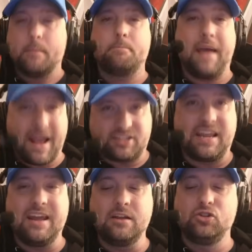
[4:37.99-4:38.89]

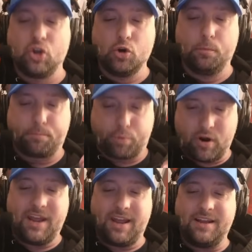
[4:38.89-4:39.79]
Maxxine
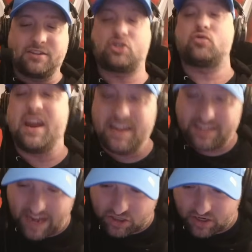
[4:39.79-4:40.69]
Dupri's training
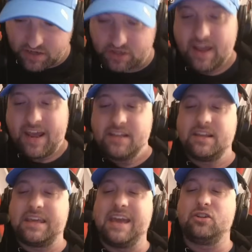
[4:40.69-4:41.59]
sessions
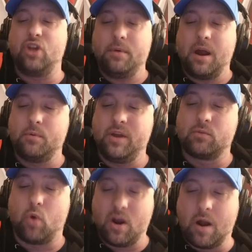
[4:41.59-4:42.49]
indicate WWE
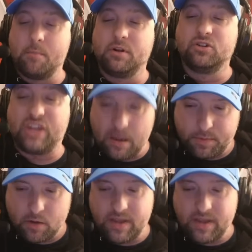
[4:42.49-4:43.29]
Royal Rumble debut.